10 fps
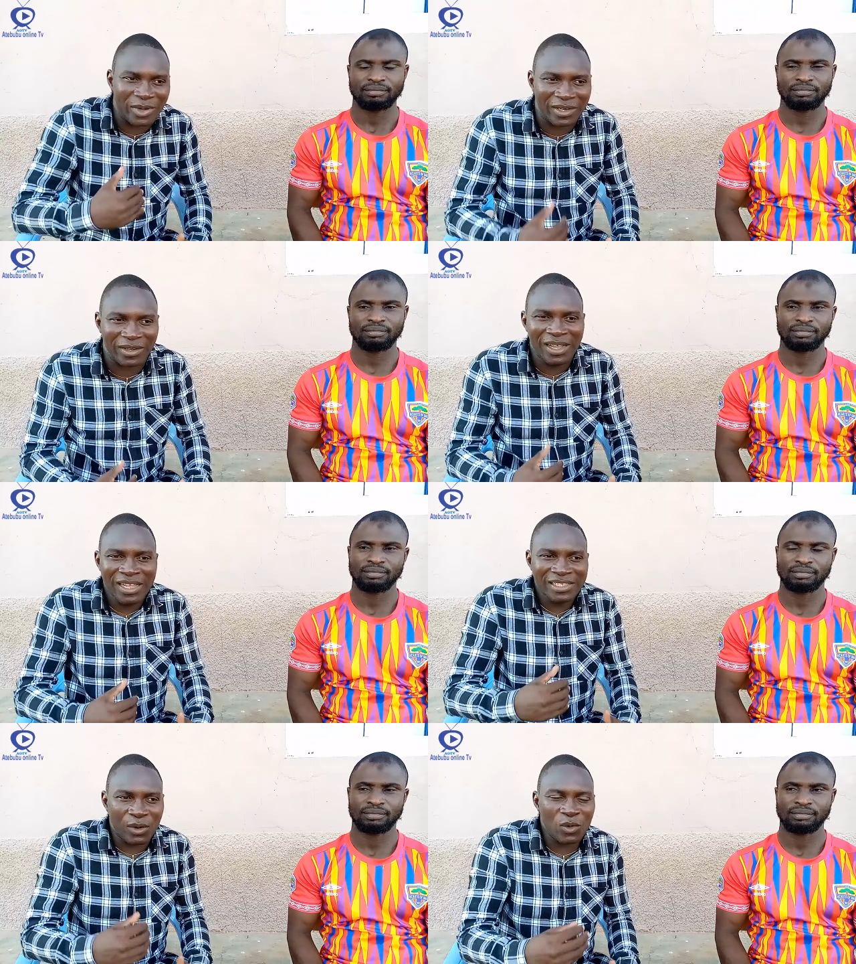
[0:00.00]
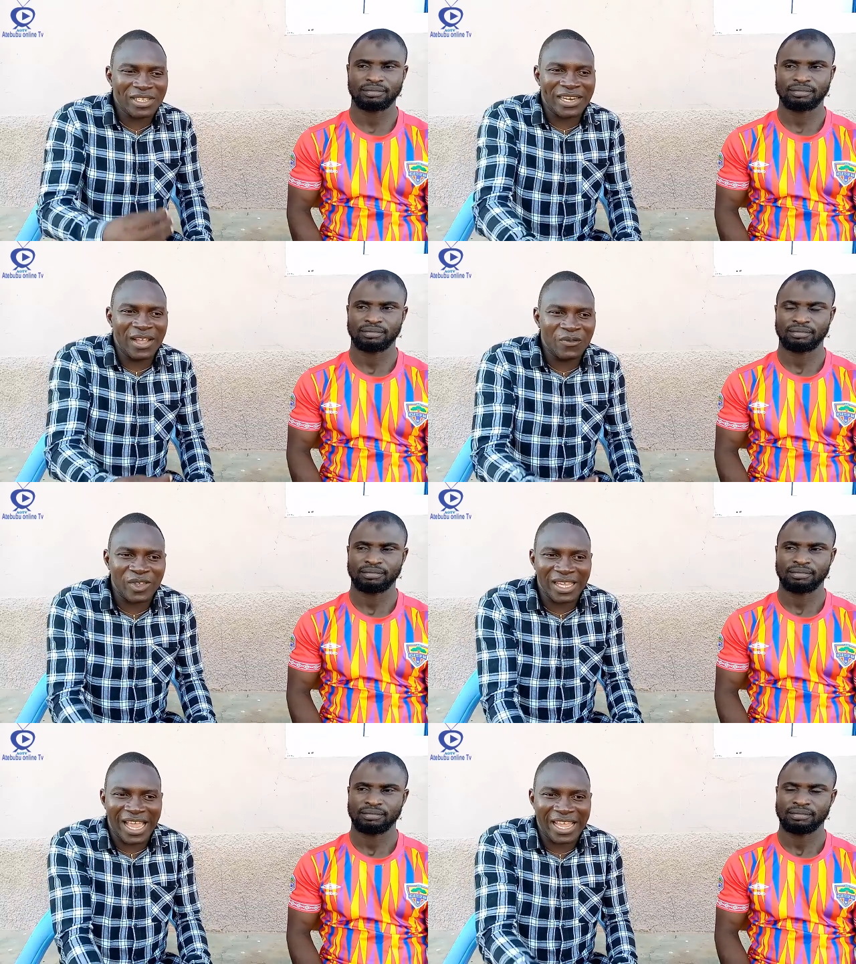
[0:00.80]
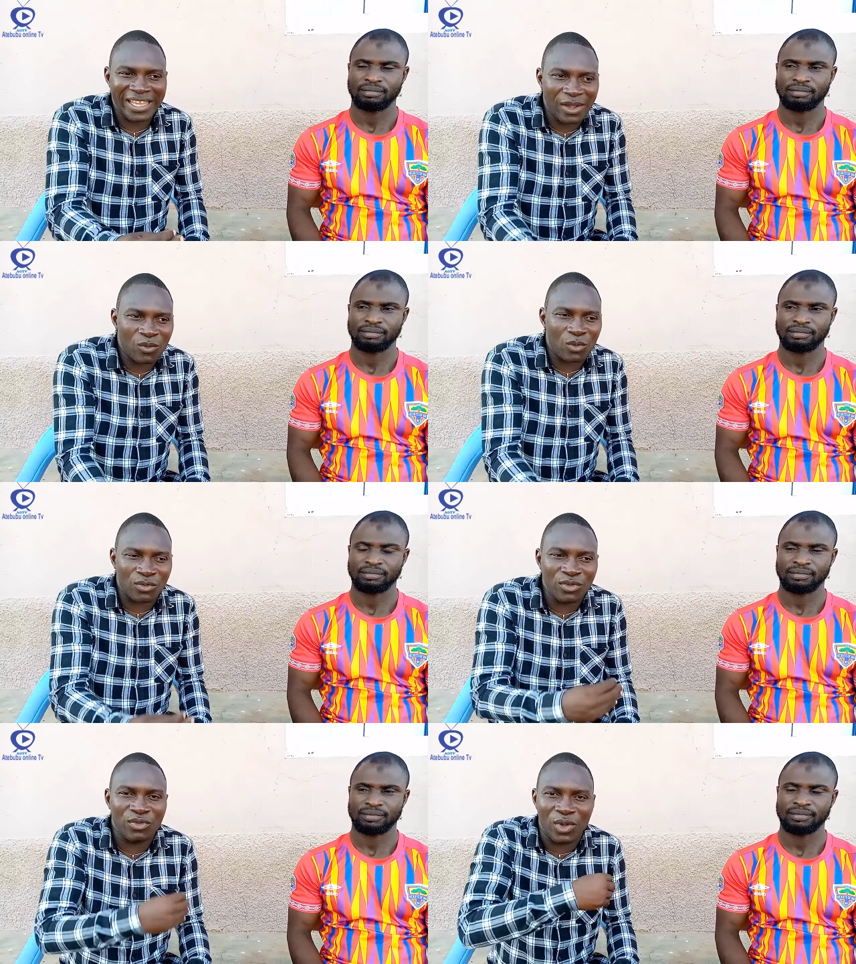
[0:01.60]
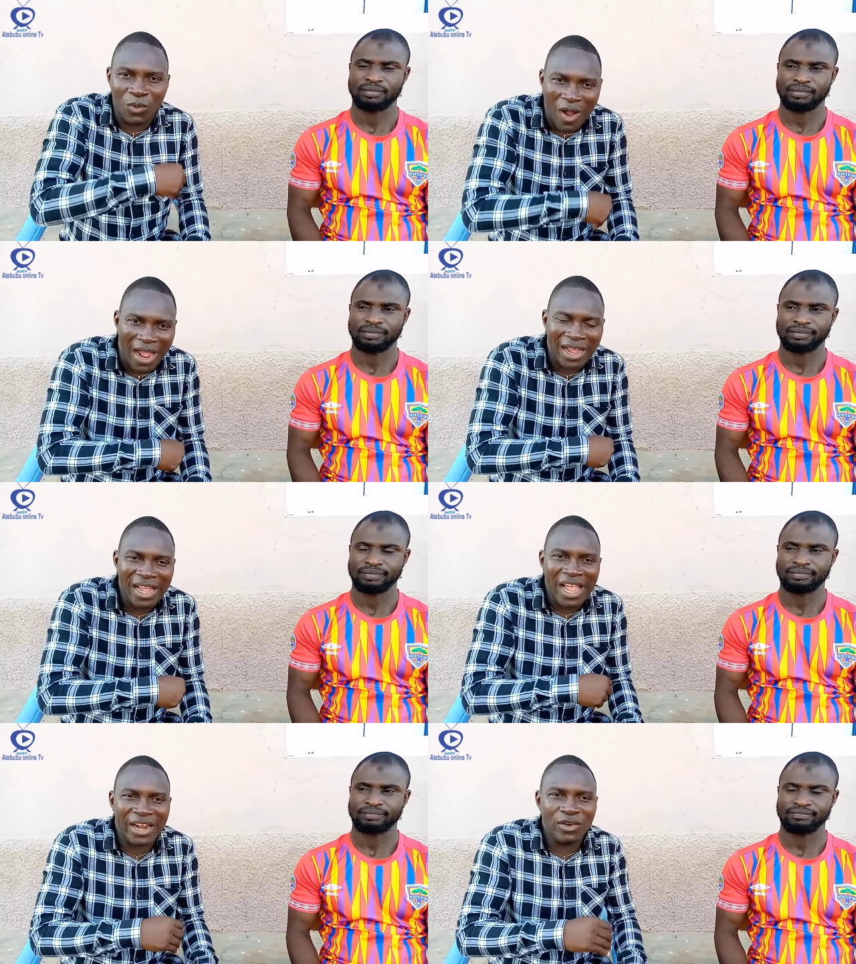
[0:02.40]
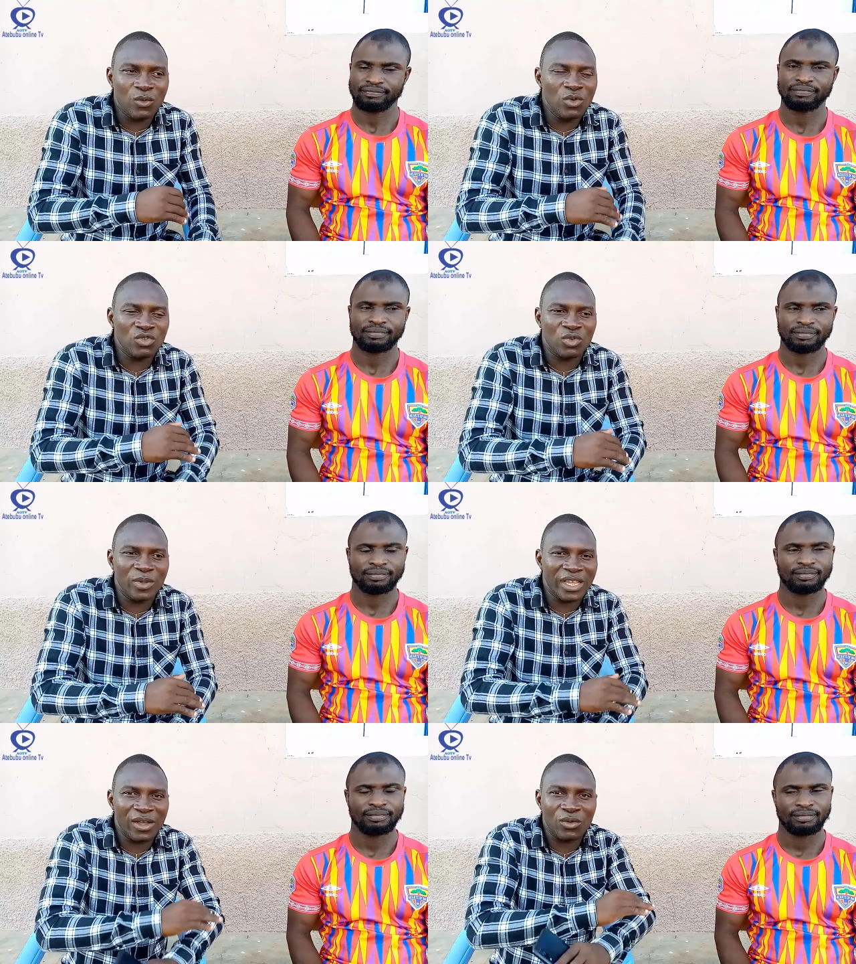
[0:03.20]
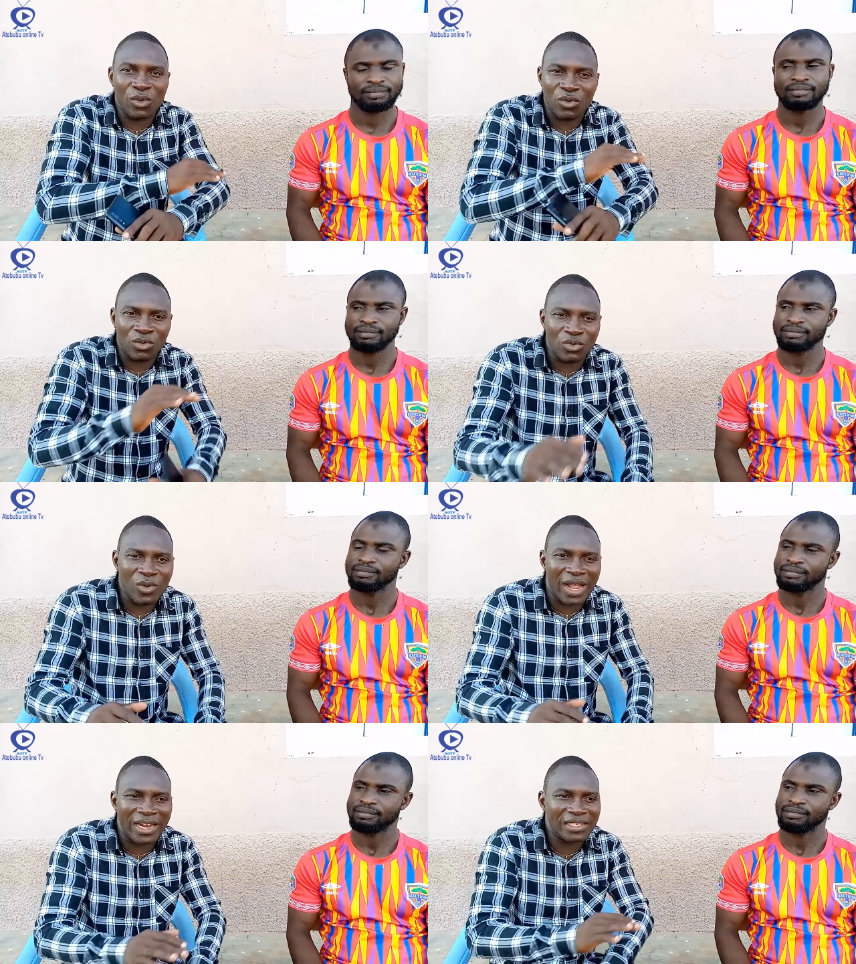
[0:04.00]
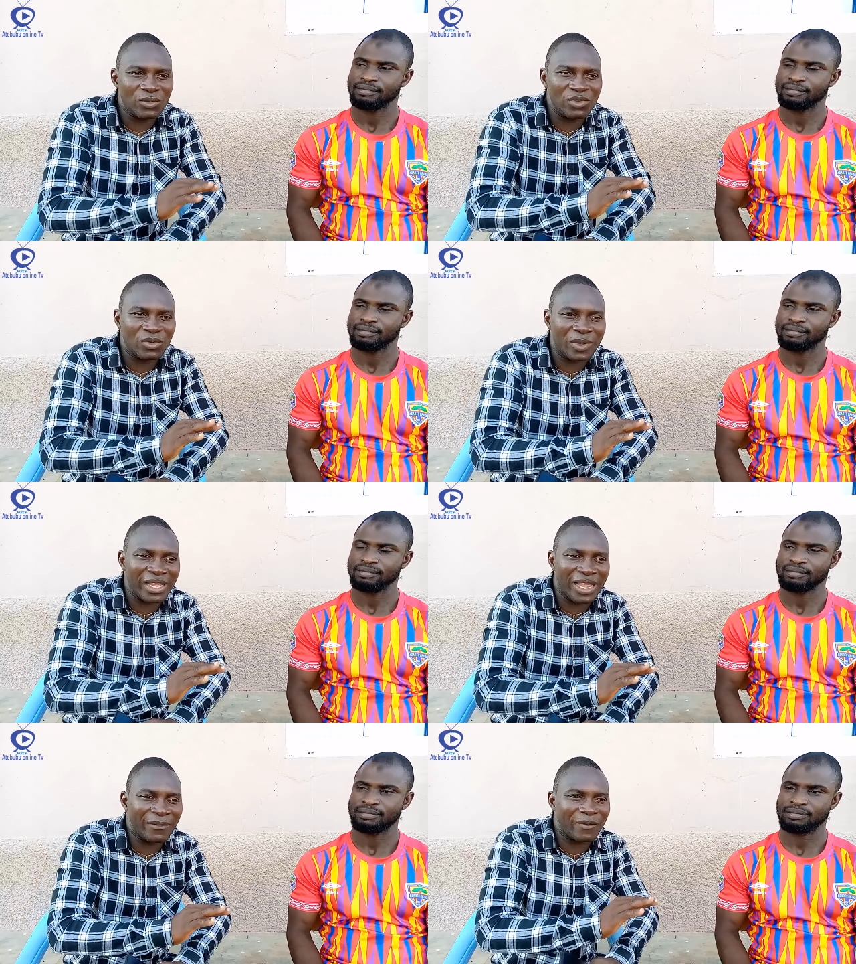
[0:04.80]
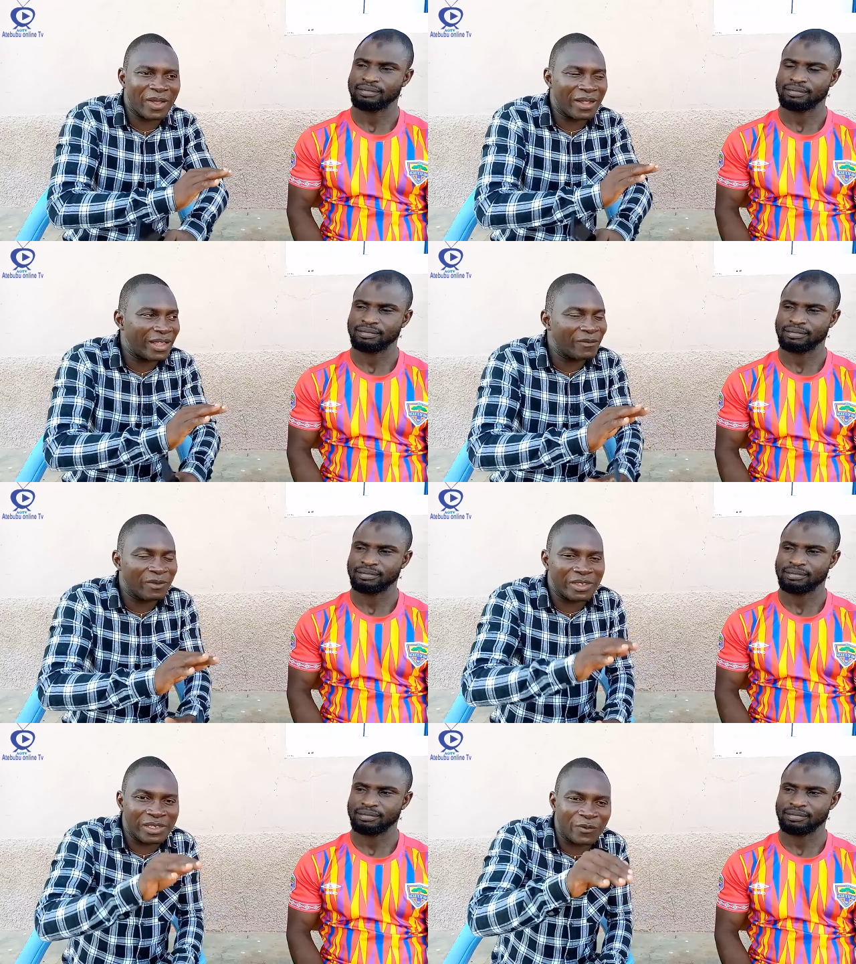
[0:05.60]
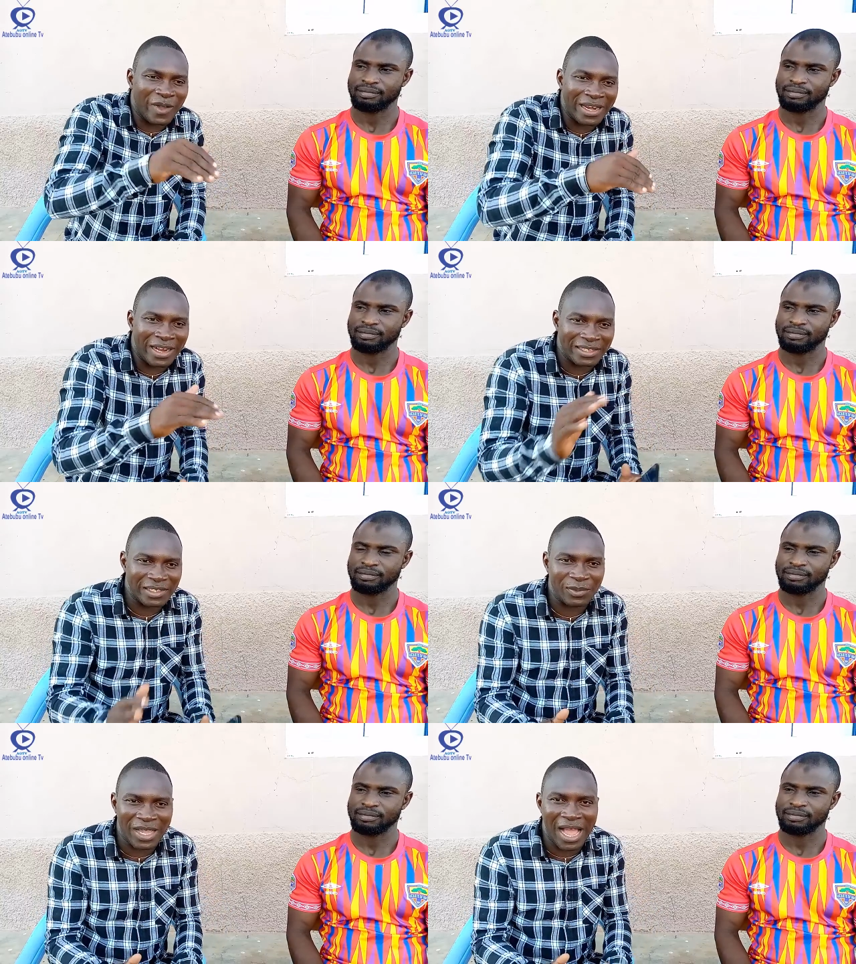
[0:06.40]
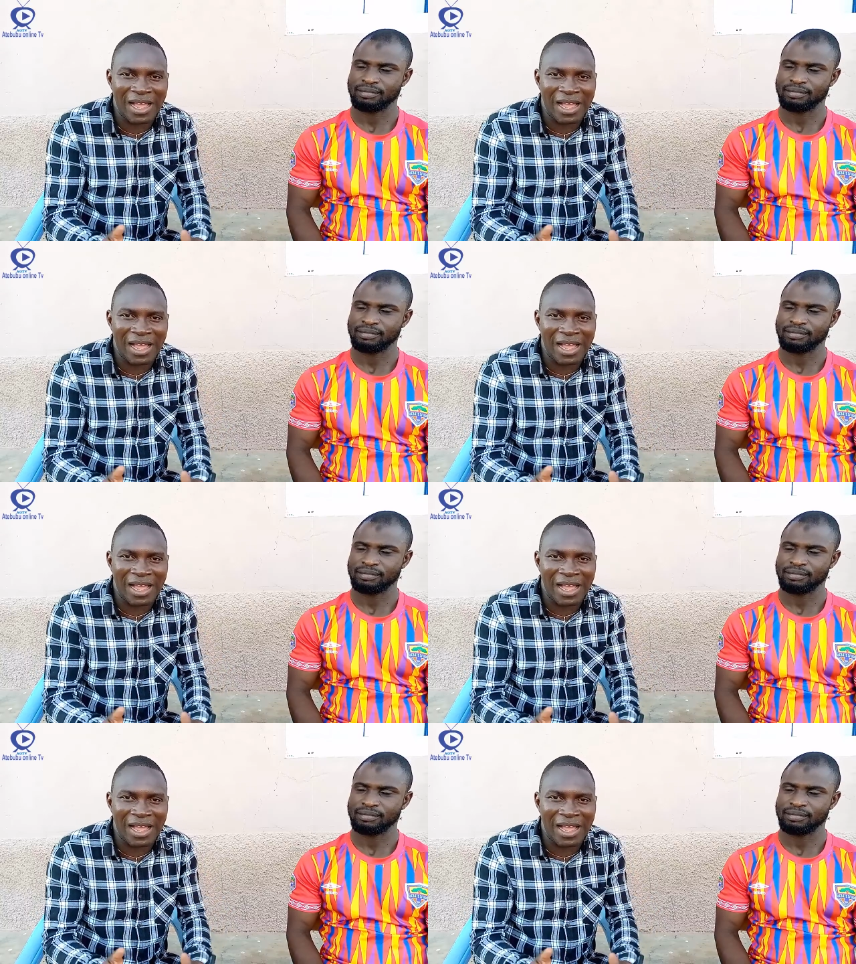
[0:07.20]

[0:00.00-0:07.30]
Speaker 1: No, say what enough ye a year or shush you more, and then wound to me and conclude, and as wound to me and final say be a